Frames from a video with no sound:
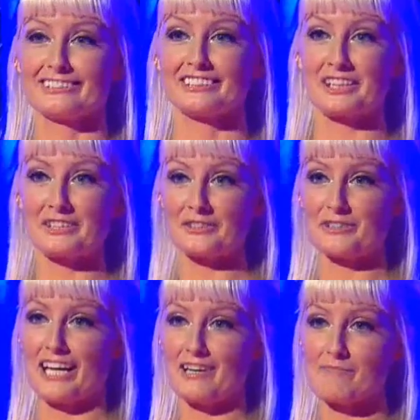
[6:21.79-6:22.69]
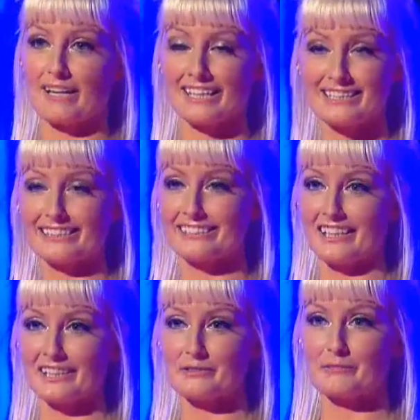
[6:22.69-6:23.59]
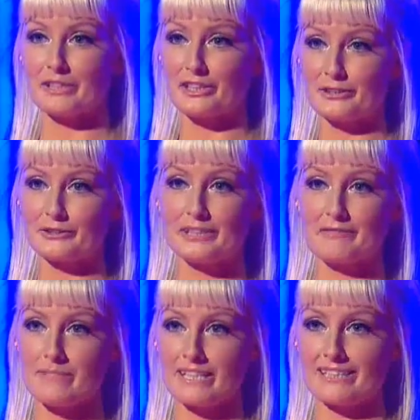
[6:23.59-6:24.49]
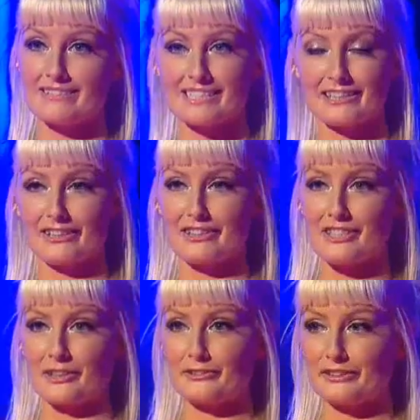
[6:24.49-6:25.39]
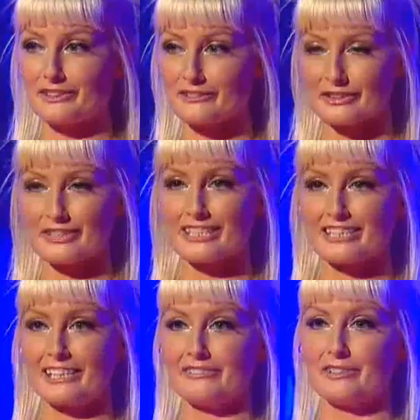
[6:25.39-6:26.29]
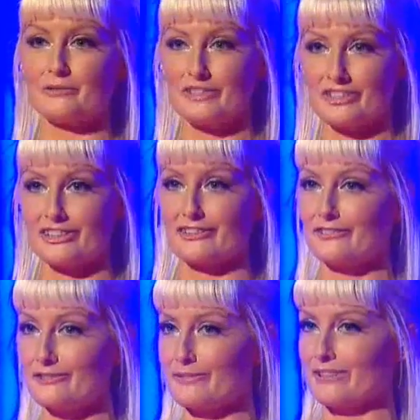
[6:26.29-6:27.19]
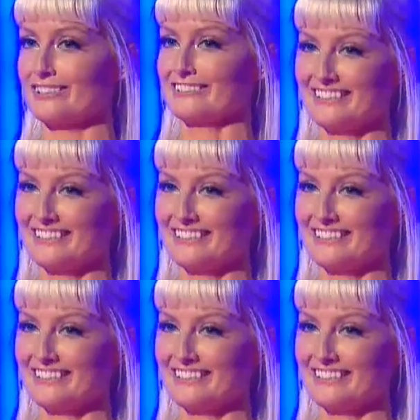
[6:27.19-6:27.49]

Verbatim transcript: So uh, my ideal night would be you and me sitting on the sofa in front of the TV watching the football.